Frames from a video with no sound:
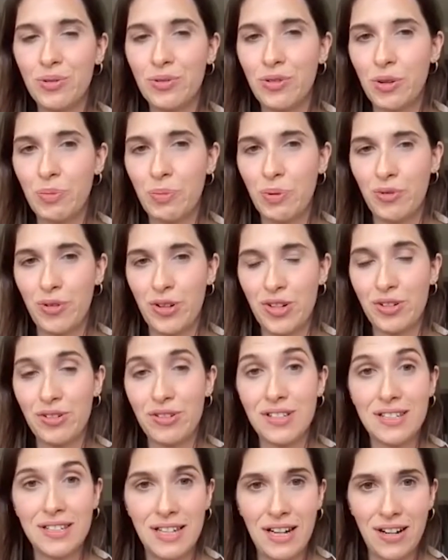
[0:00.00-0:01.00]
for
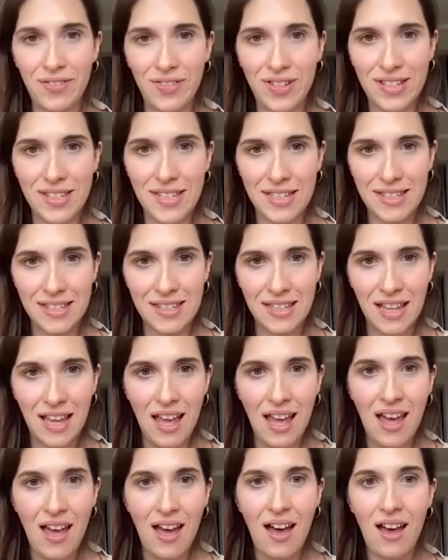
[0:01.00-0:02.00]
professional services.
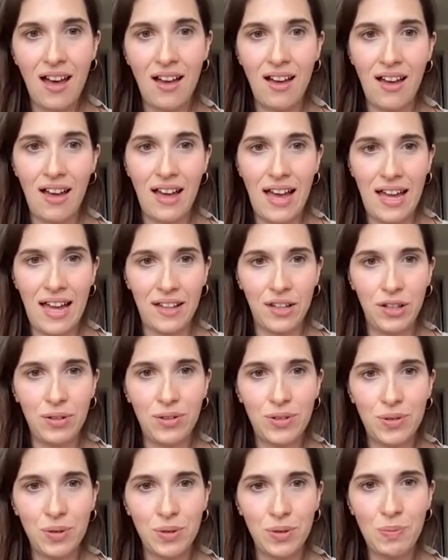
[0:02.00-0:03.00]
And
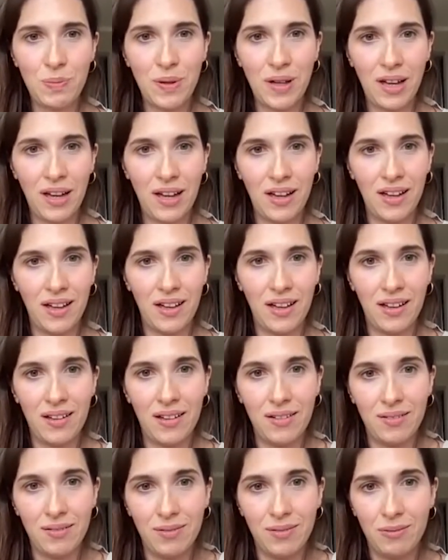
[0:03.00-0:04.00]
YouTube,
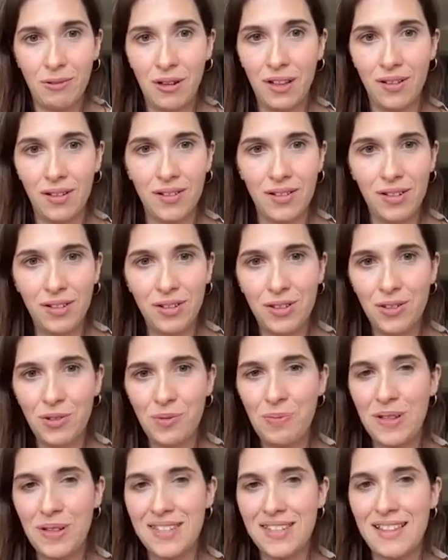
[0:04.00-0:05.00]

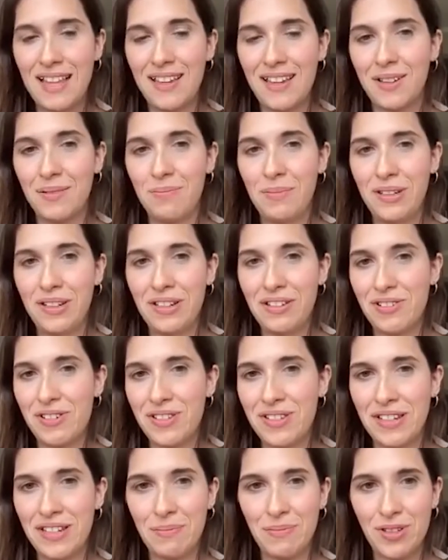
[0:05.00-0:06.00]
YouTube is like a miniature
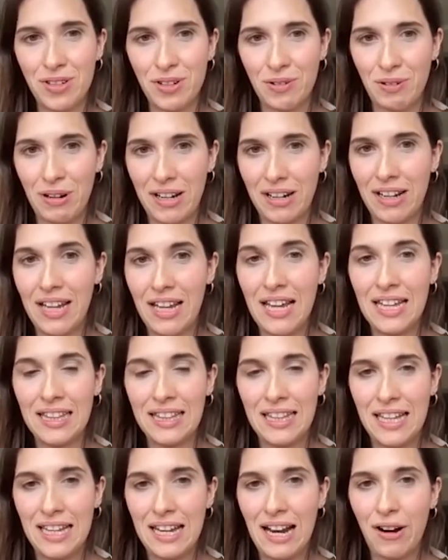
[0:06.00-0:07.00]
cinema screen.
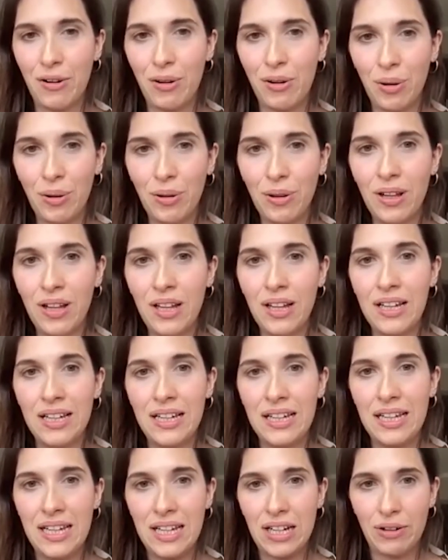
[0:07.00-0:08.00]
They are all
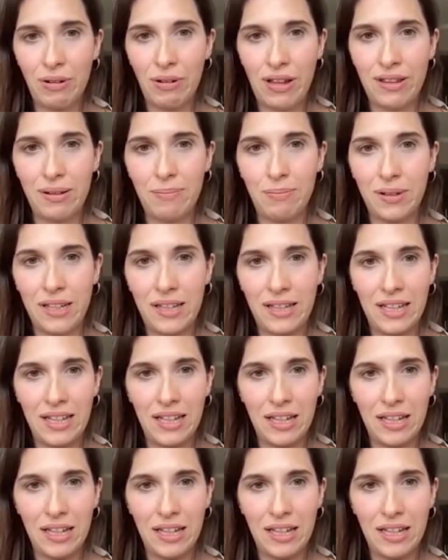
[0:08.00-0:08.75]
incredibly